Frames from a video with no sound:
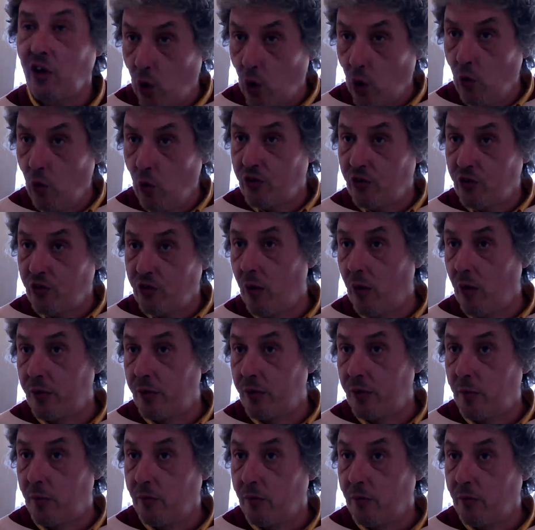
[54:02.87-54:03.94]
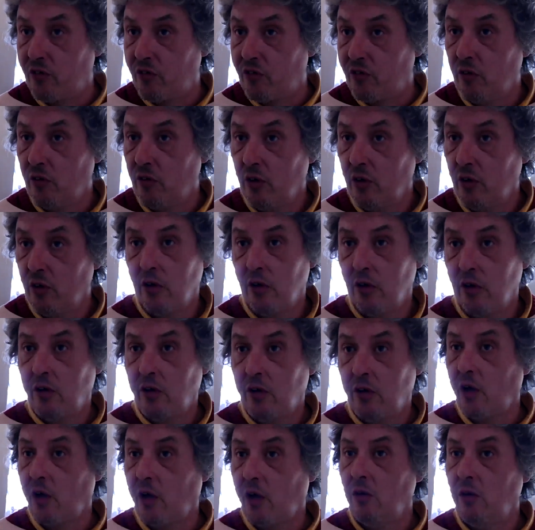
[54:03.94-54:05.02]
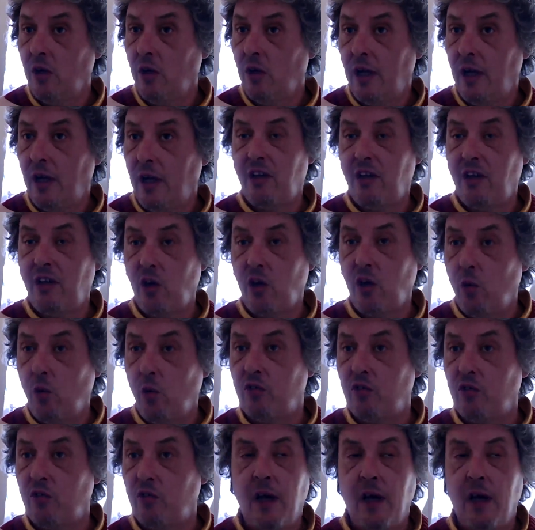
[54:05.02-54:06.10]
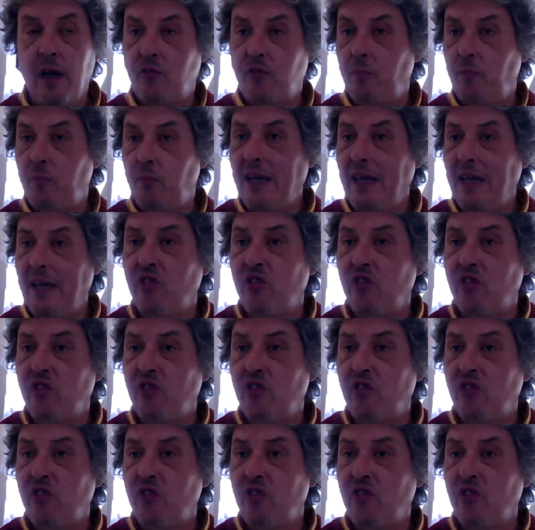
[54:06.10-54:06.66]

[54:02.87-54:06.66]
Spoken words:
can cause, being too happy can make your heart,